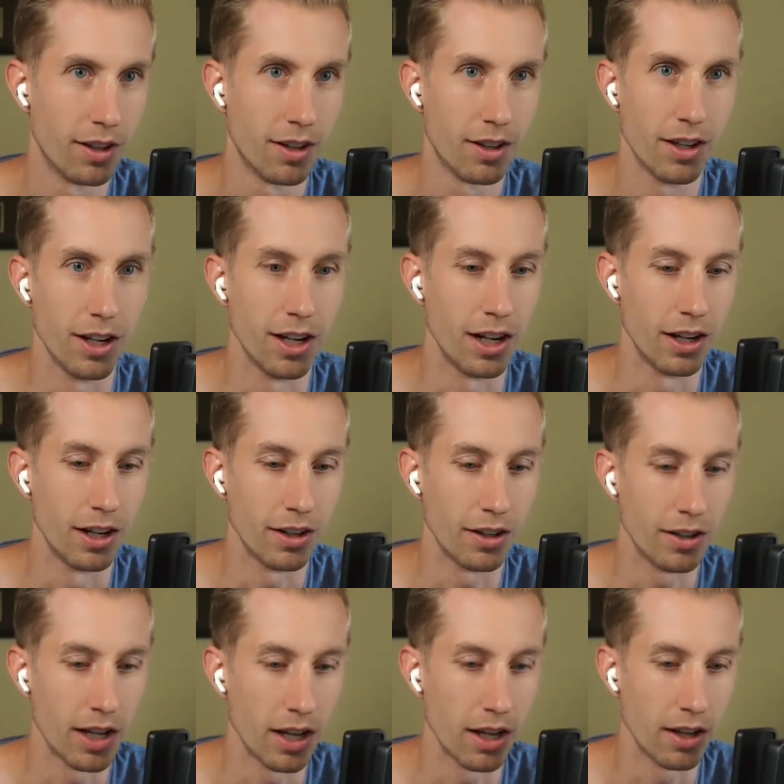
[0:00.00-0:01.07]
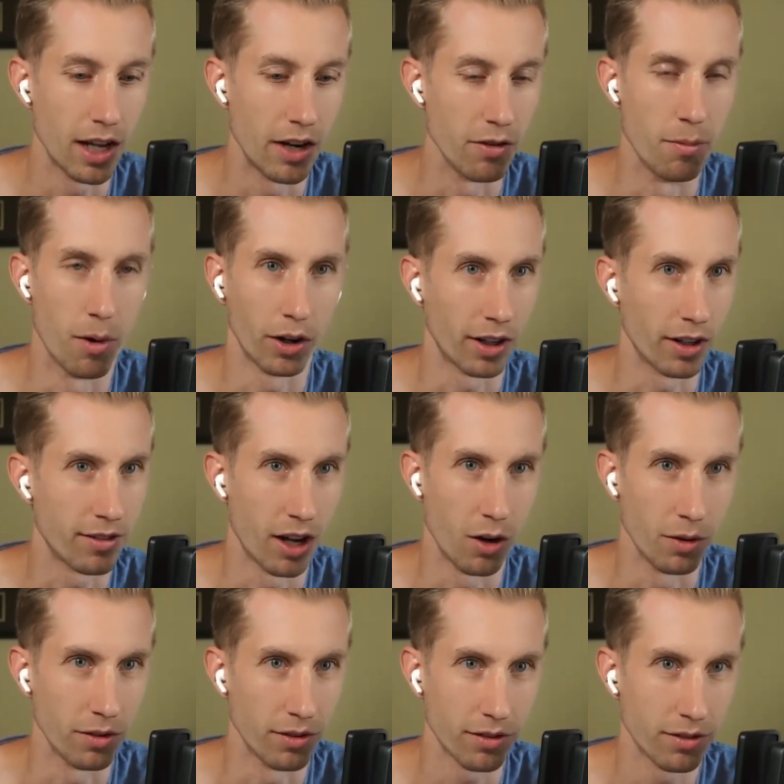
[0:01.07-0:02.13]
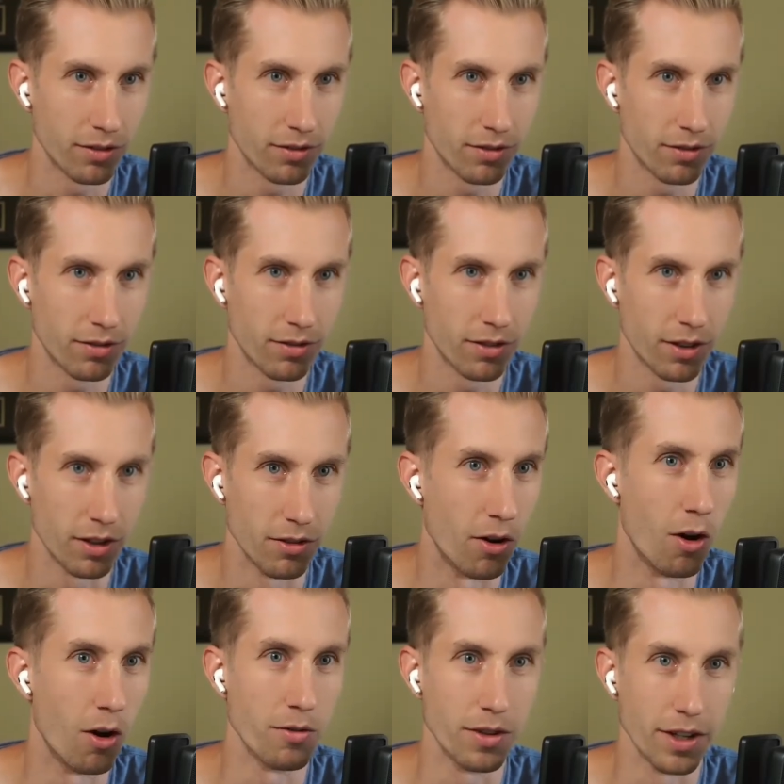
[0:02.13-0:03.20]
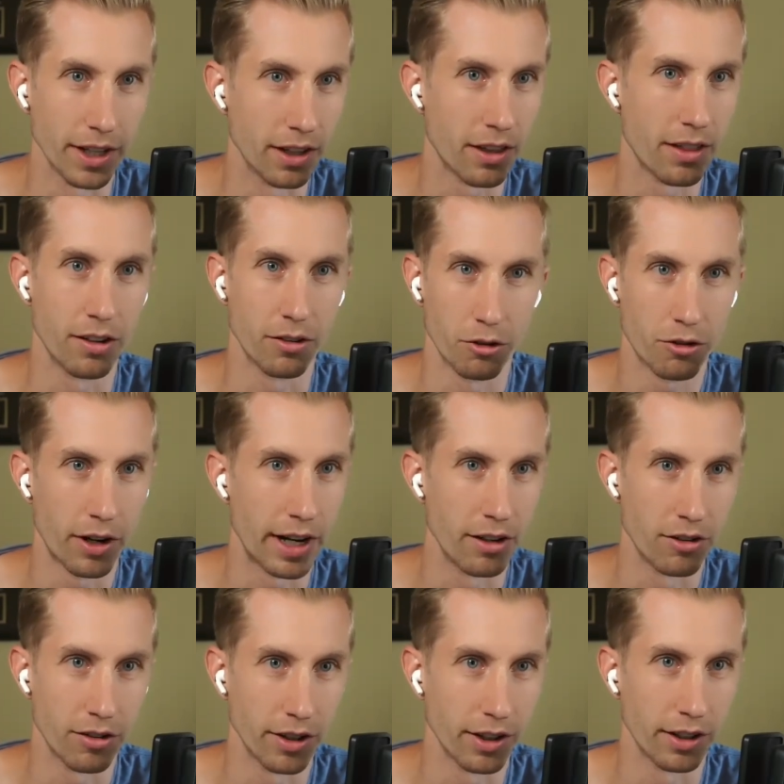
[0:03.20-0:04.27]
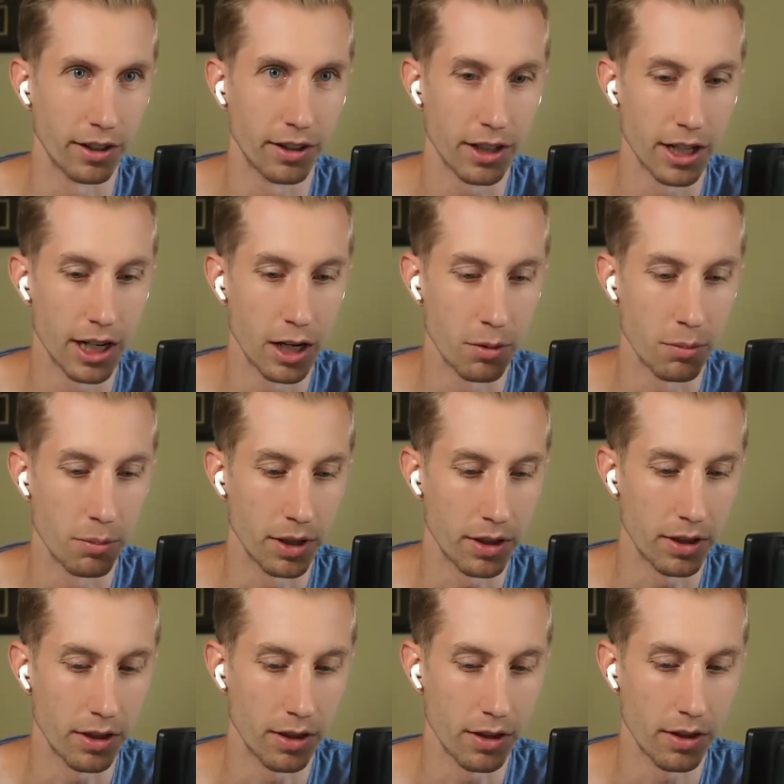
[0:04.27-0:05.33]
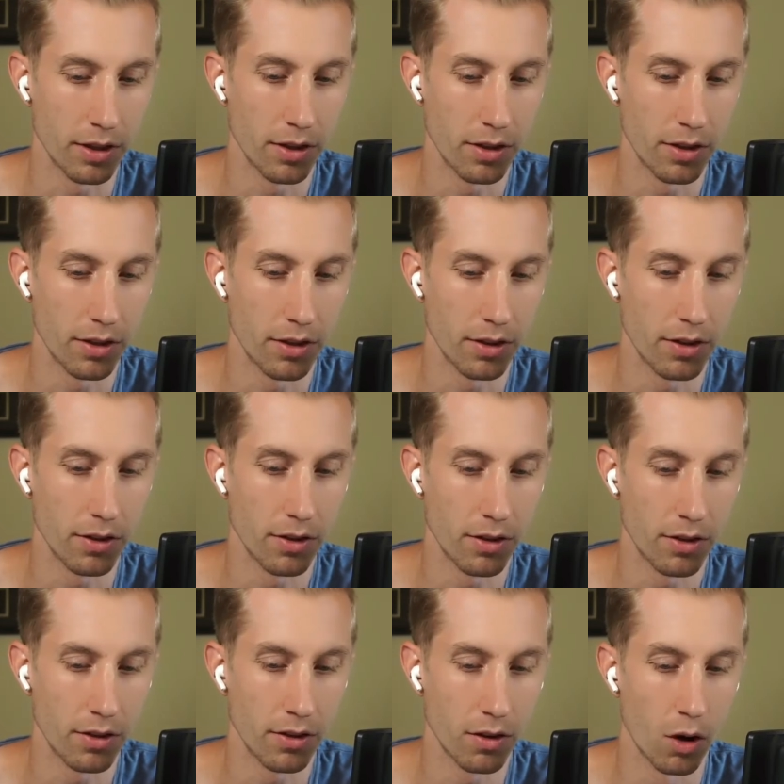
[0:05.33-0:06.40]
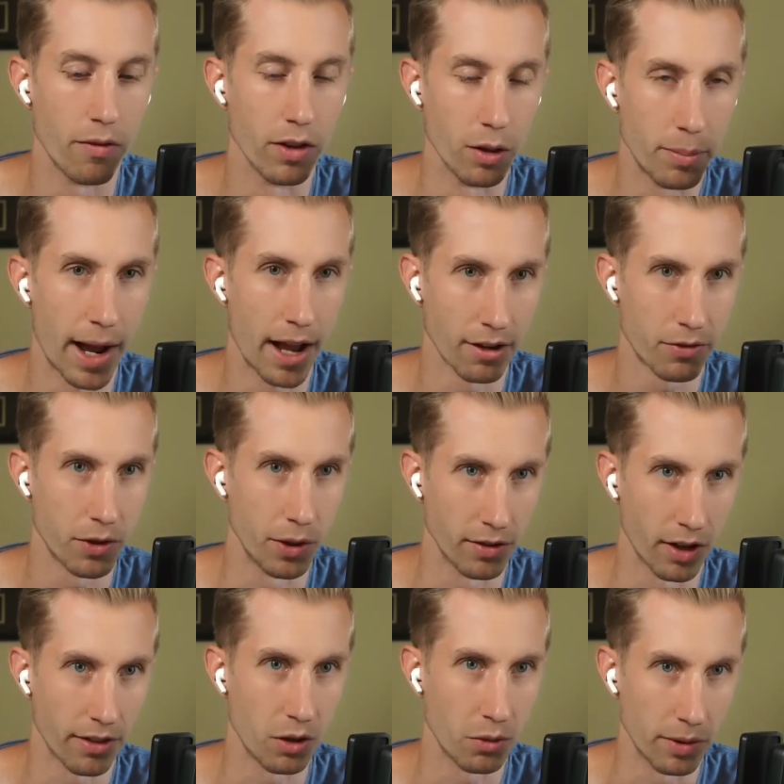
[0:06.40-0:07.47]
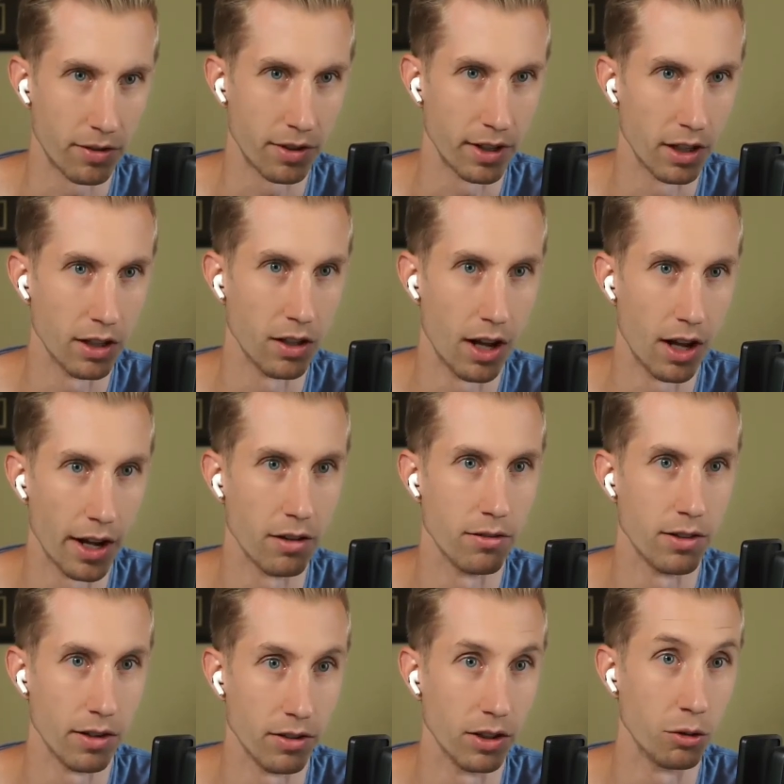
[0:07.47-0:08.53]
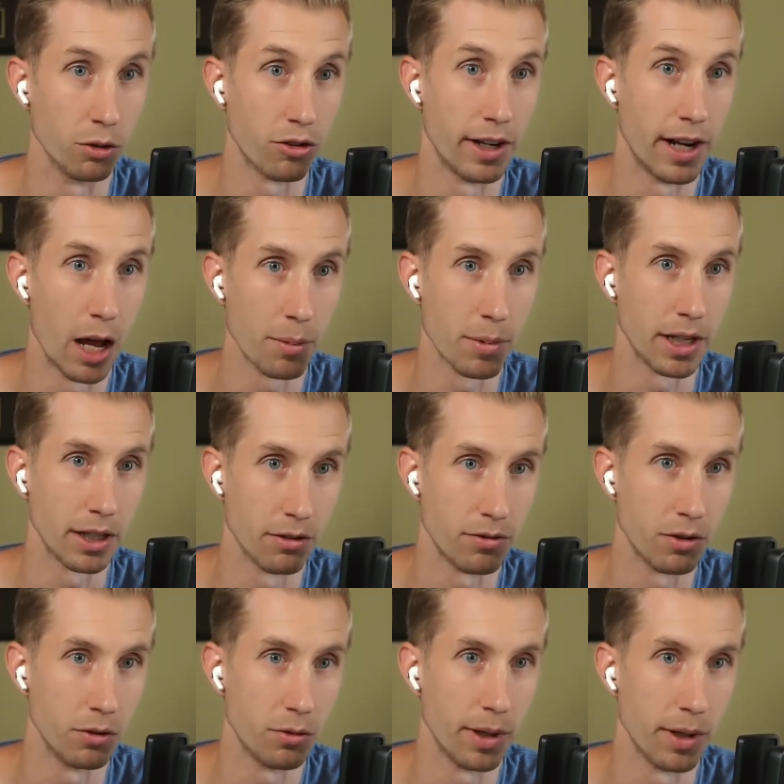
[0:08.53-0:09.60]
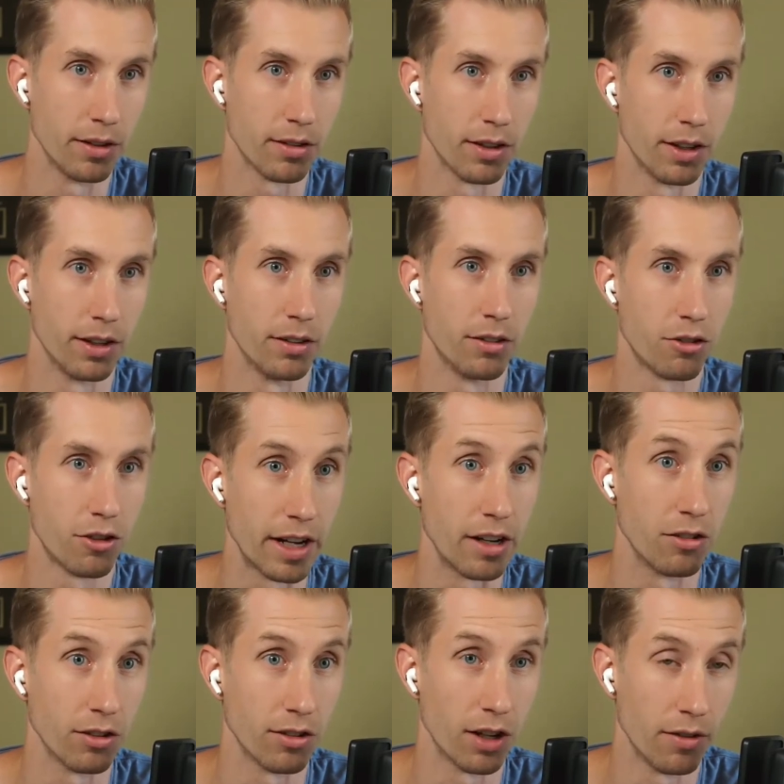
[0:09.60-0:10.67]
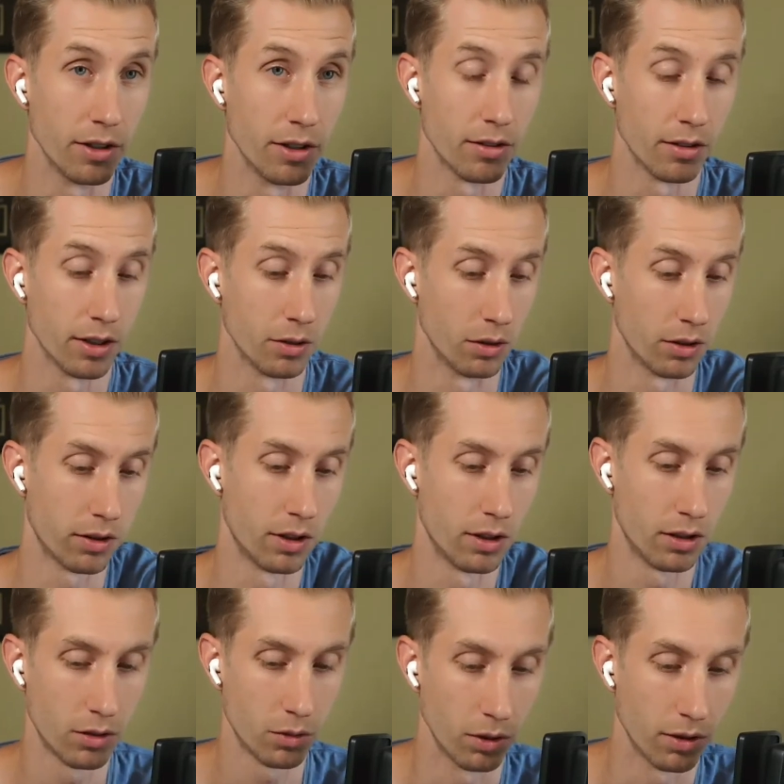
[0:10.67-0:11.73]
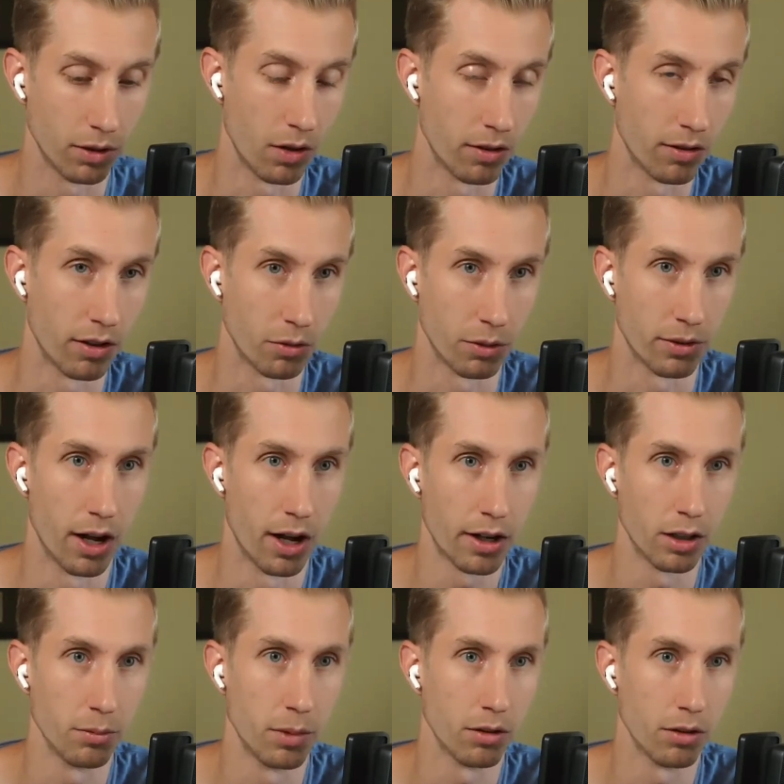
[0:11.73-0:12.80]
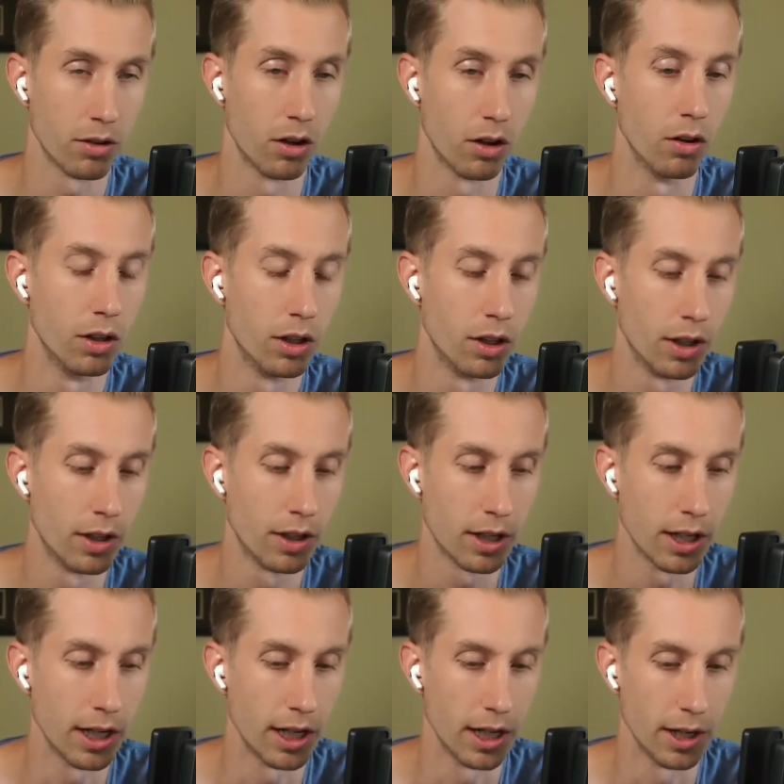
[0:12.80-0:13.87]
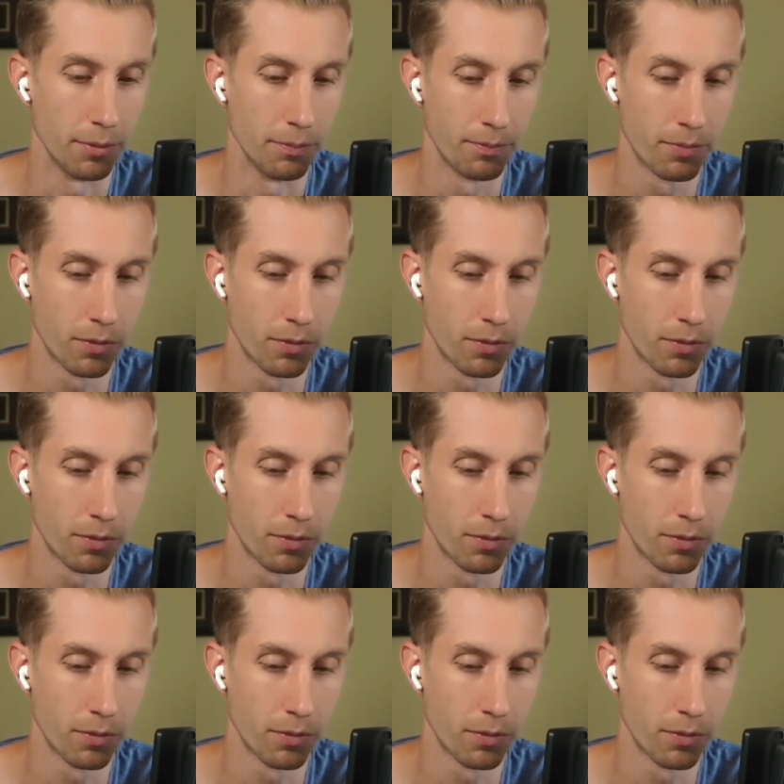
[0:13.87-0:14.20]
uh, every market's always evolving and things are changing um, but over the past few years i think we've seen a lot of evolution happening in the food space and changes obviously with with all these things we're talking about so um,